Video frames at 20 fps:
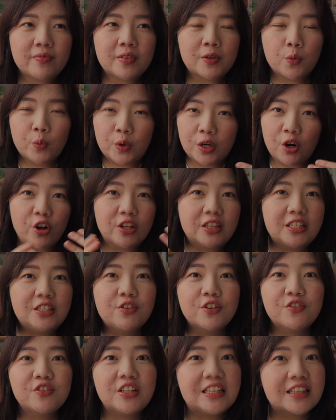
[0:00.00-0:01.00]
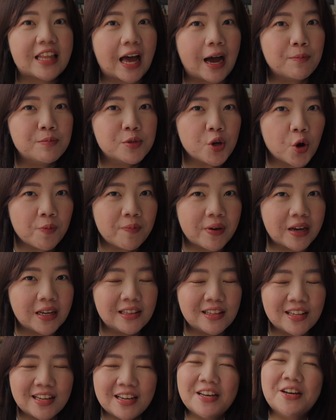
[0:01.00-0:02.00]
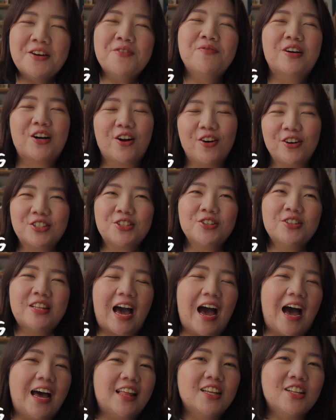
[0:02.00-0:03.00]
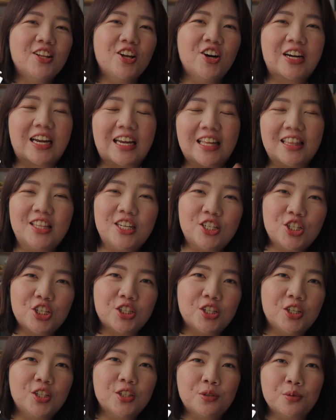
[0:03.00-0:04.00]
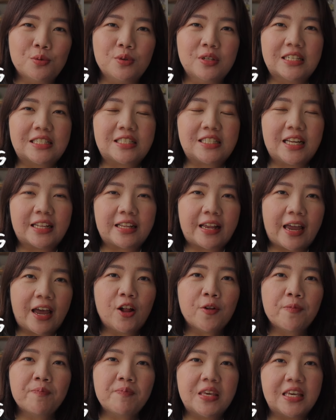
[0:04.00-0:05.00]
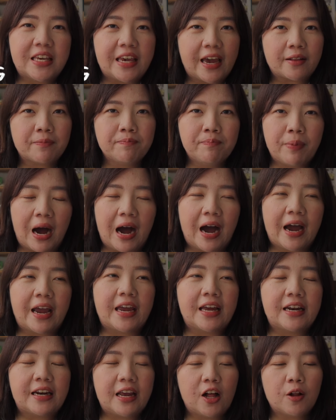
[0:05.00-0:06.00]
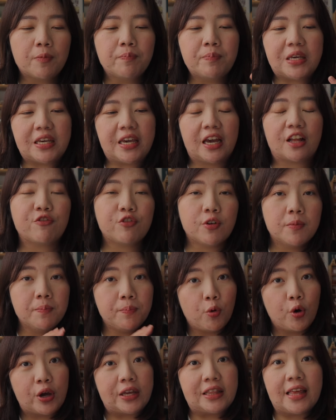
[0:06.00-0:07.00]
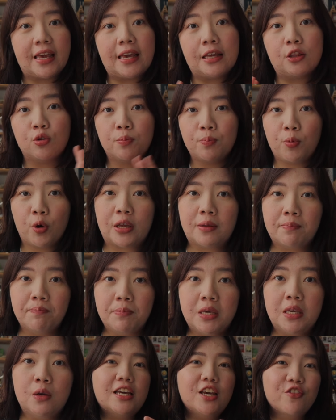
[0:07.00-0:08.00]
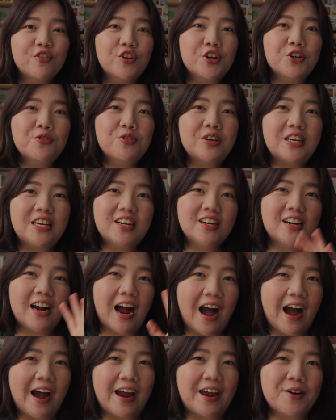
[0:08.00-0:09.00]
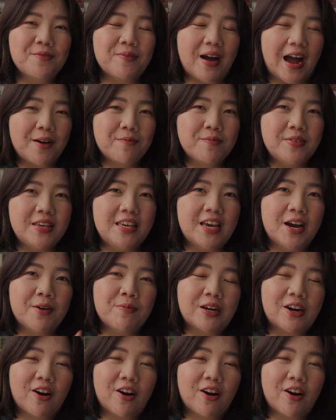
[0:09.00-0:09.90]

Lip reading: with all these 15 tabs open, but also the analog and digital tools that help me get by and help me get from point A to point B. If you're new here, hi, I'm Abby. I'm an